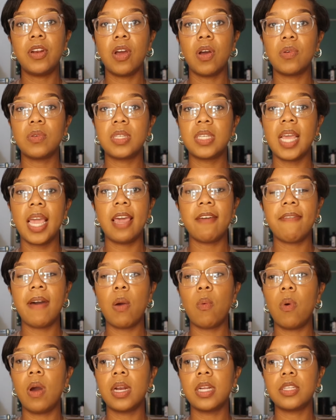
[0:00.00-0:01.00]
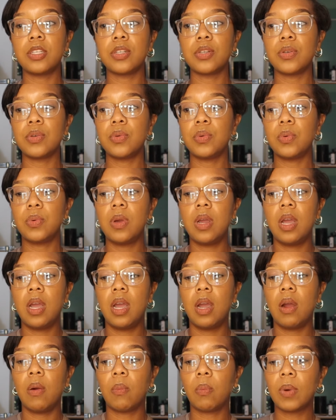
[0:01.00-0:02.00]
you know, say if I wanted to
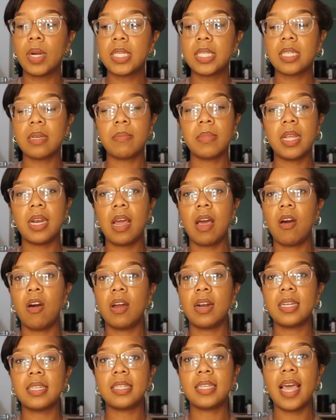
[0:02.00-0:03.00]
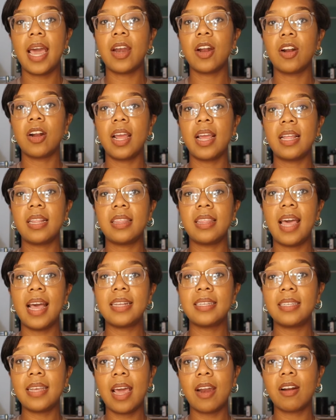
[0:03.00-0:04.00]
rent something out on a Saturday,
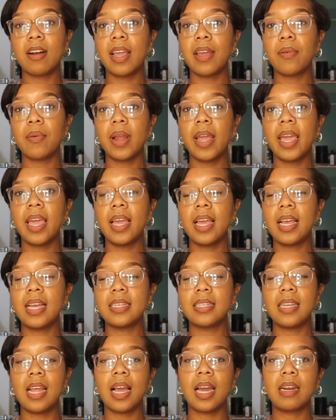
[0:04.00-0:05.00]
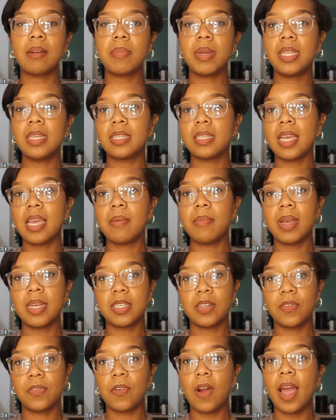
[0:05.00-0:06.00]
that Saturday rate is not going to be the same
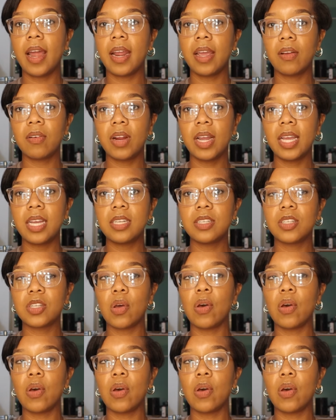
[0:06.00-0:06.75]
as a Friday rate.